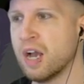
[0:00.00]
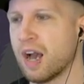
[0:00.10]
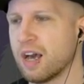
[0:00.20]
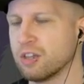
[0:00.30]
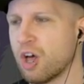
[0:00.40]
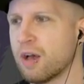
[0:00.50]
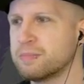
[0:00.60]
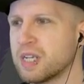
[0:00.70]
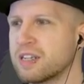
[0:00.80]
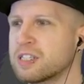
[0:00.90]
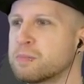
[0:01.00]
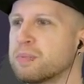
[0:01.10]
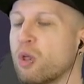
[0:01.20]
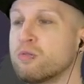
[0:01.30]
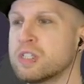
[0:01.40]
Uh, lobs
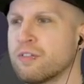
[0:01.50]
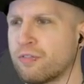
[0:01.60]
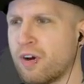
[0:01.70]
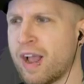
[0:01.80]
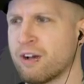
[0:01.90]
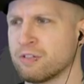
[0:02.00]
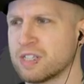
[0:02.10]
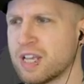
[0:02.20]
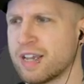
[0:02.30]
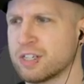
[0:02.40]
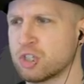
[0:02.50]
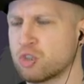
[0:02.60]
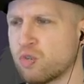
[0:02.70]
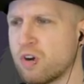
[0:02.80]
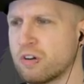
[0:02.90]
explosive rounds that get
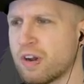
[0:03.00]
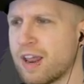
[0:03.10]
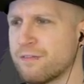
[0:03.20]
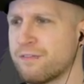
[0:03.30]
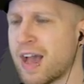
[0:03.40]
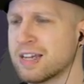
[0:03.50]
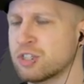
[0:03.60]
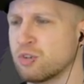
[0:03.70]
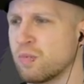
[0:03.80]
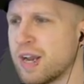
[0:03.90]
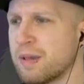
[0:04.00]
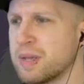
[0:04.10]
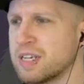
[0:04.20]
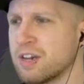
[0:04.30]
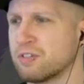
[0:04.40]
stronger and faster when
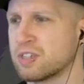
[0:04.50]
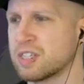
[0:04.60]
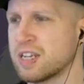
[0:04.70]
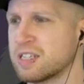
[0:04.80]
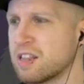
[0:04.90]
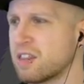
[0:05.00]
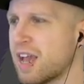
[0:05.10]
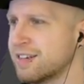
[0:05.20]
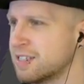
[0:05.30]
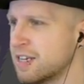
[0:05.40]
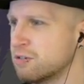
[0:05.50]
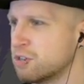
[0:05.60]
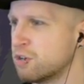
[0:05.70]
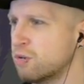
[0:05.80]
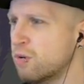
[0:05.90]
aiming down the sights. That
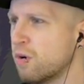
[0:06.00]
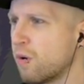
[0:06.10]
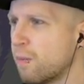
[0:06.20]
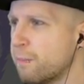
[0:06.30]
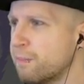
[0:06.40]
sounds cool.